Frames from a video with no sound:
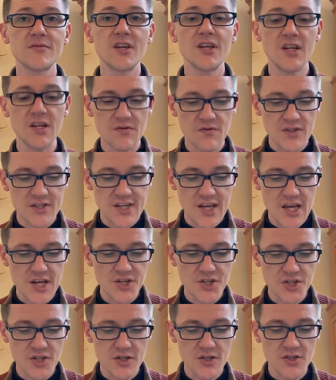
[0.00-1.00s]
an
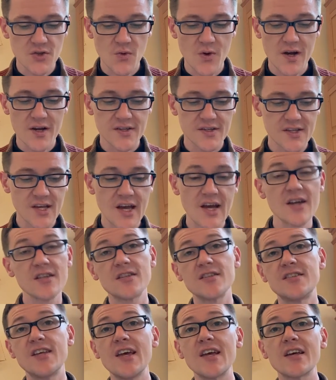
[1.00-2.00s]
invitation to us
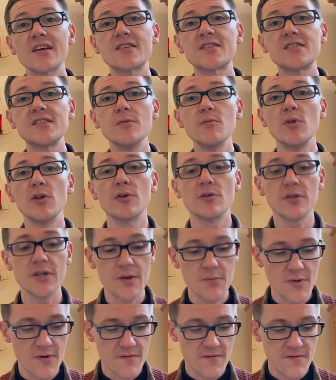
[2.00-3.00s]
to take a similar
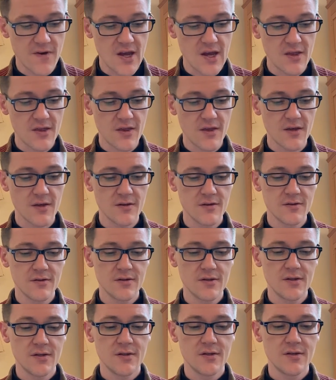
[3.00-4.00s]
leap of faith
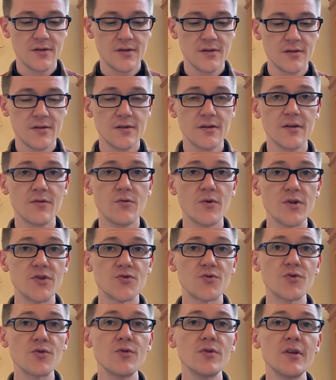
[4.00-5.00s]
if we
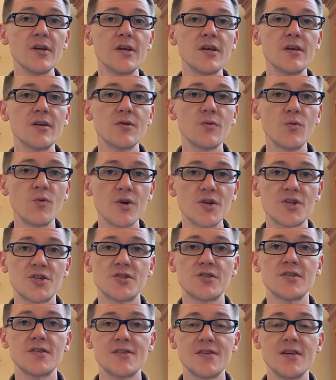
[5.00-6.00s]
truly
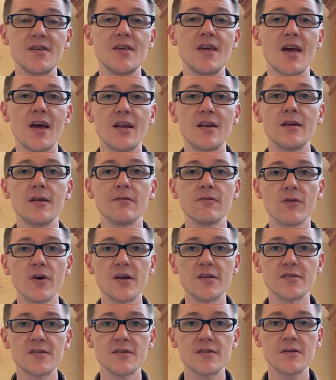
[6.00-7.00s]
wish to see the end of
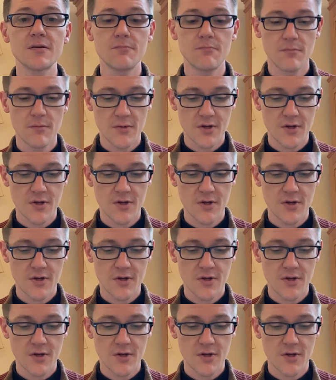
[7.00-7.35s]
racism.